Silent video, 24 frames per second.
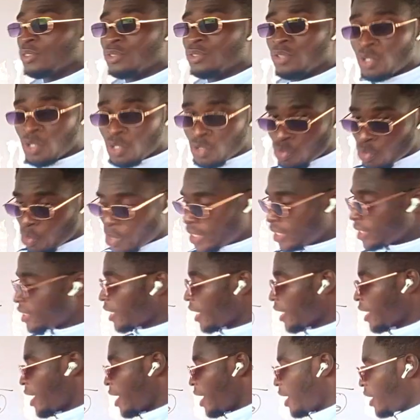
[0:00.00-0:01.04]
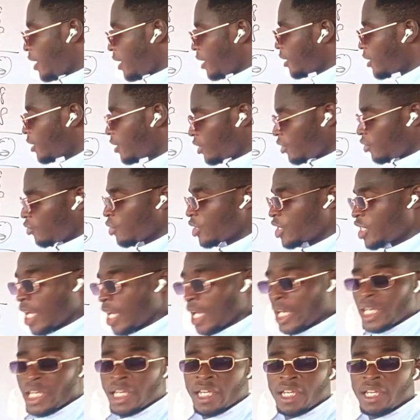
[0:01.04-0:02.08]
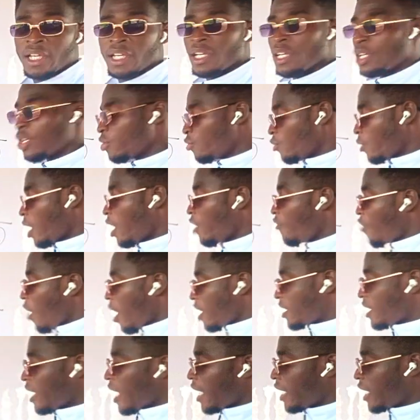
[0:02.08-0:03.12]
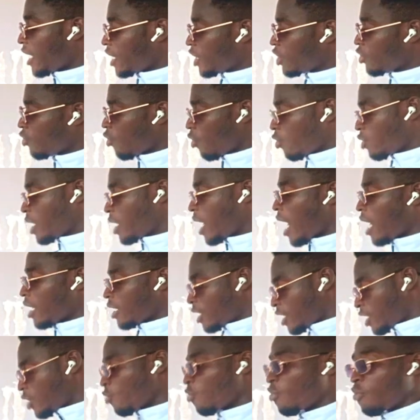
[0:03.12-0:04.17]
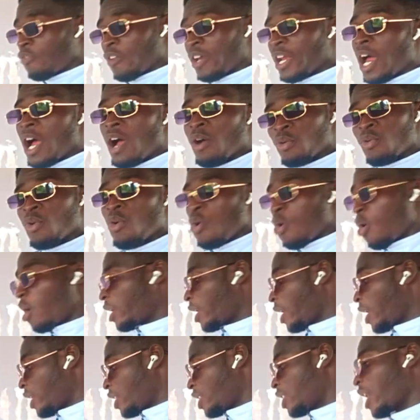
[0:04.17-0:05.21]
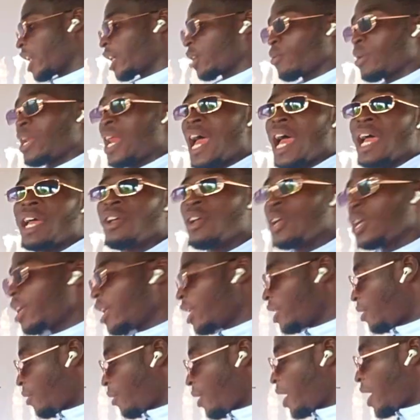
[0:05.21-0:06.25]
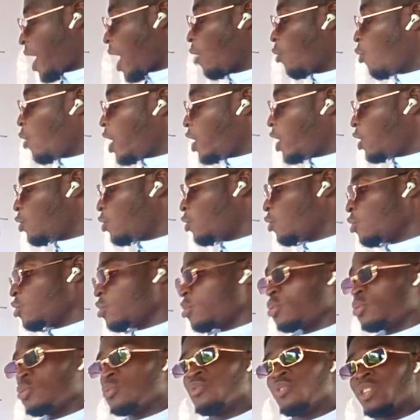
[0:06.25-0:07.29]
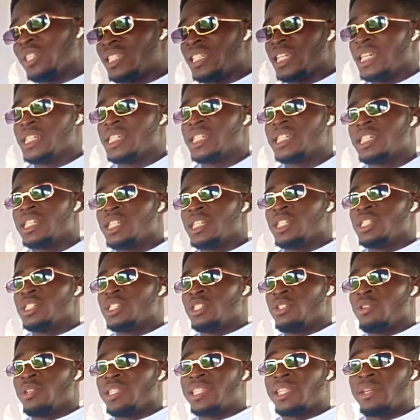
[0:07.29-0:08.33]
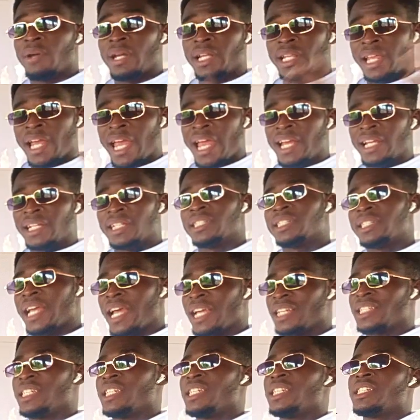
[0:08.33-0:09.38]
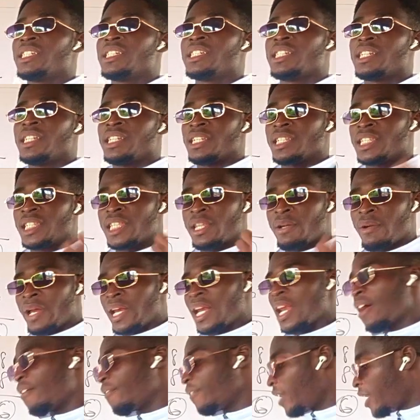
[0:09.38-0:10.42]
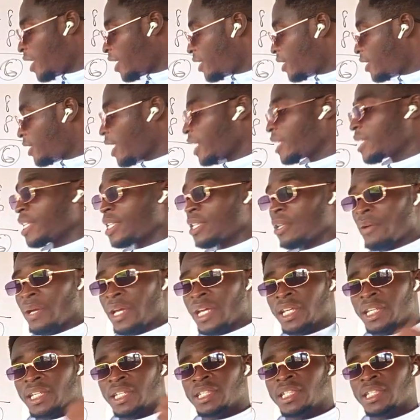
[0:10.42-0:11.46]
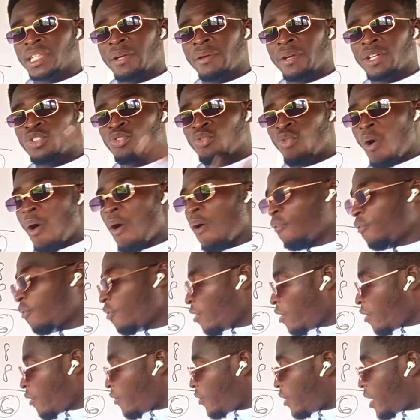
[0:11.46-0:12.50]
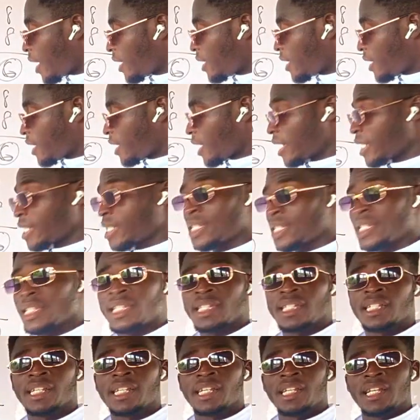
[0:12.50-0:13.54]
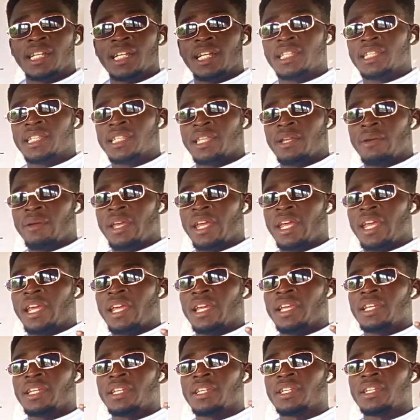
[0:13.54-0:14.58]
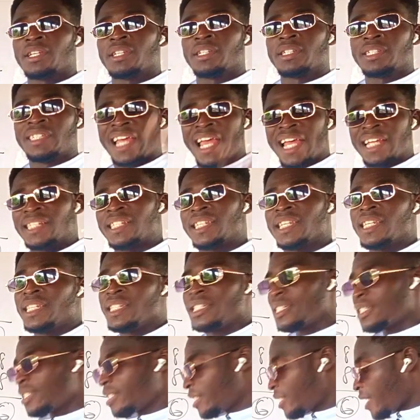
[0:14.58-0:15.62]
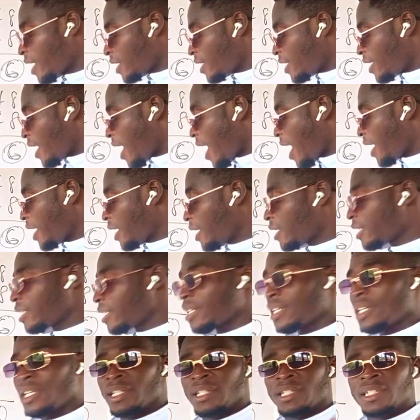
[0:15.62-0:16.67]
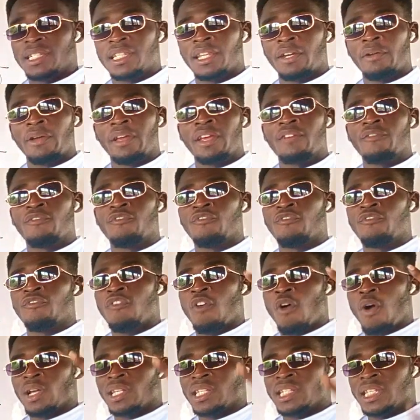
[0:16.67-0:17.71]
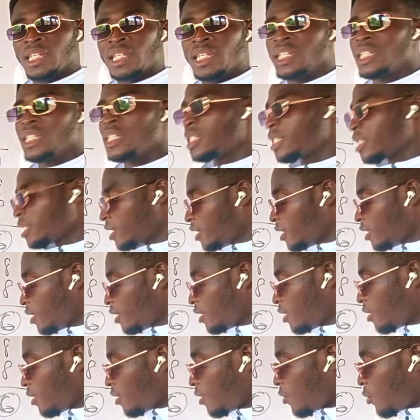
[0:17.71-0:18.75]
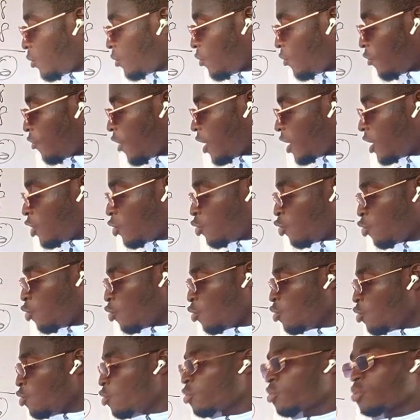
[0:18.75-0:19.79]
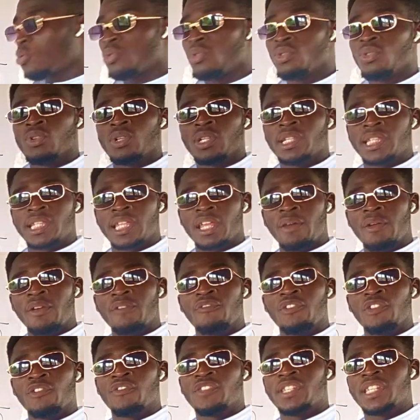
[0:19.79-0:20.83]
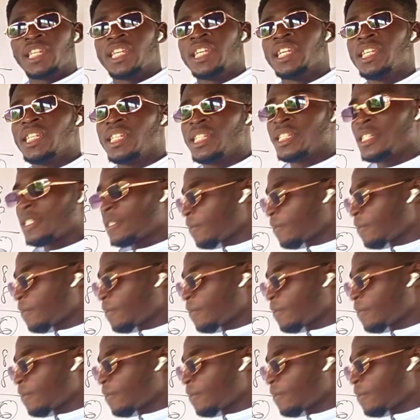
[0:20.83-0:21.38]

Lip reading: So you do it and then you check. When you answer like this, or you can still further go on and check whether 3 can go into 48. So 3 10, 30, 3 11, 33, 3 12, 36, 3 30, 39, 3 40, 42, 3 15,